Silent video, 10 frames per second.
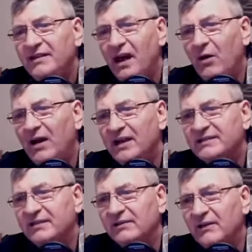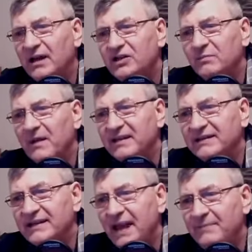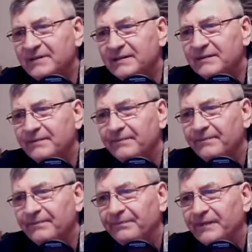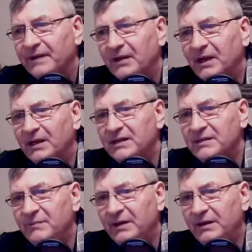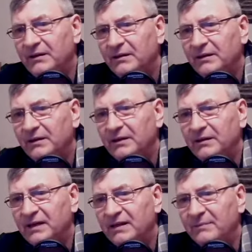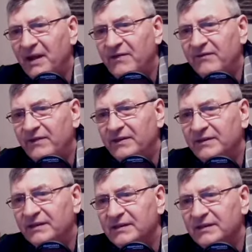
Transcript: Thou hast enlarged my steps under me, that my feet